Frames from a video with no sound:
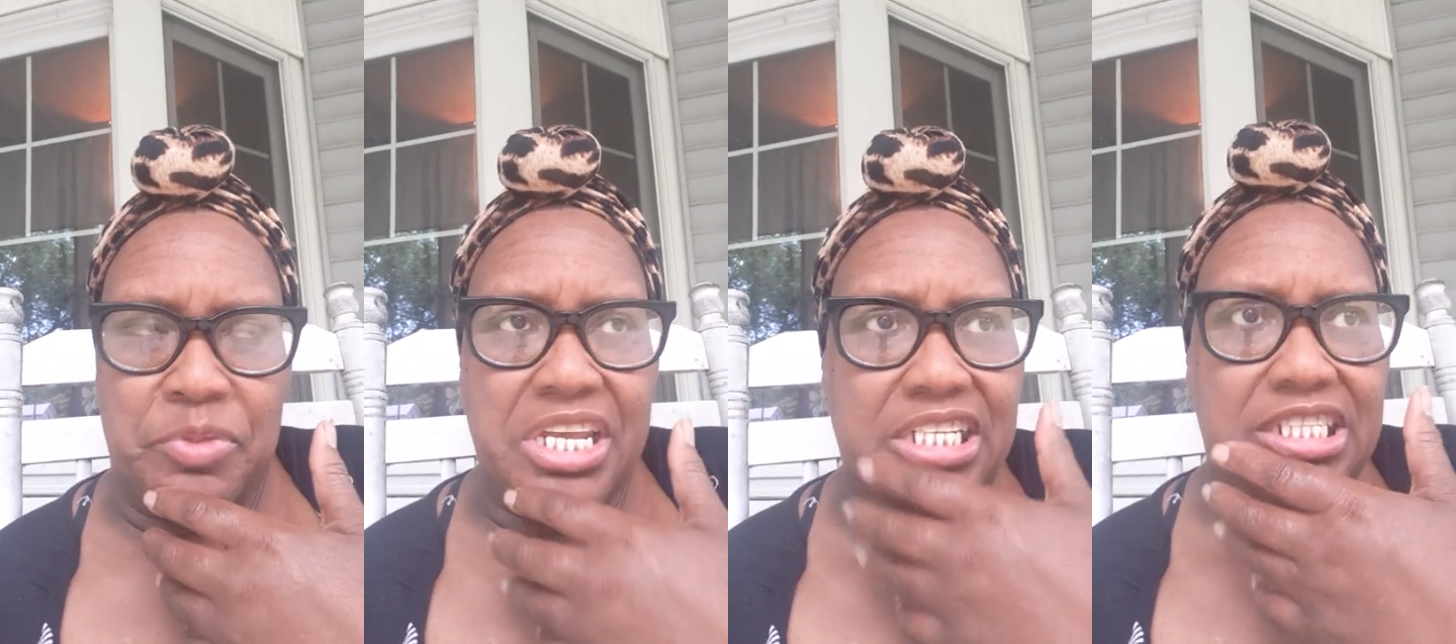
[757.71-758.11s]

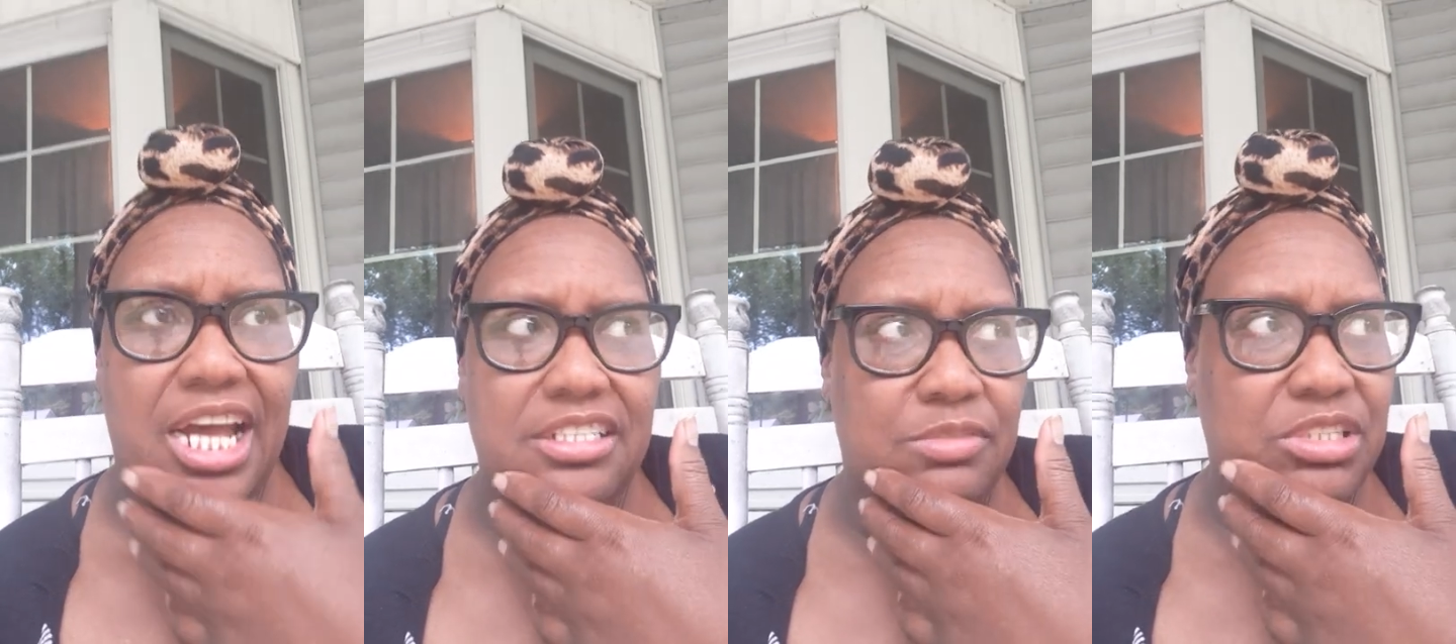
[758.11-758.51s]
He
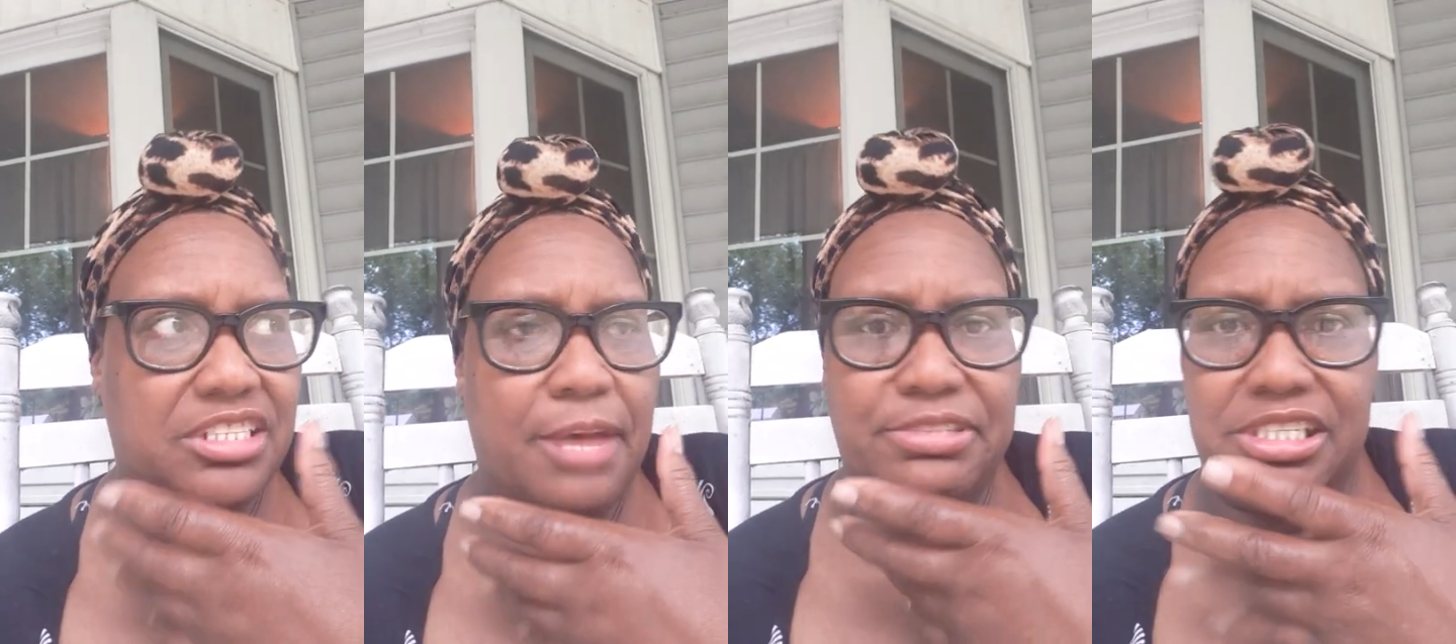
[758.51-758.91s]
shot the
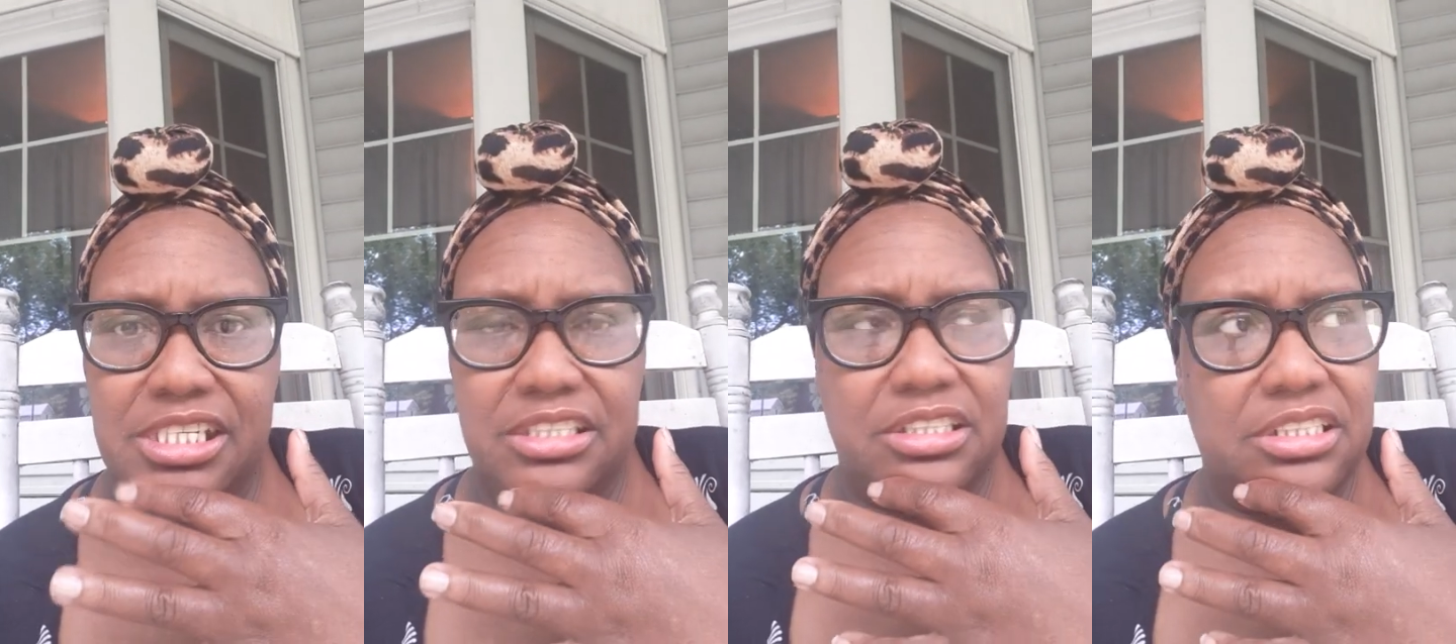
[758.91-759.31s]

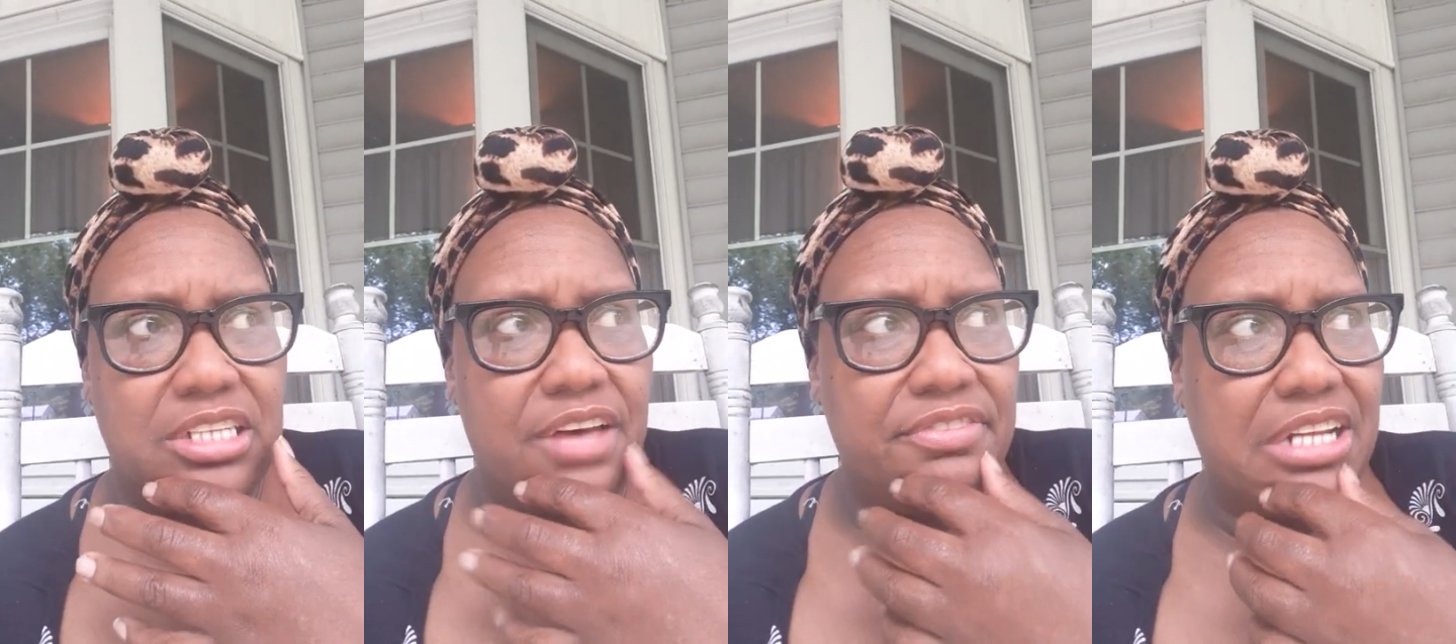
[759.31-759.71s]
receptionist and stuff,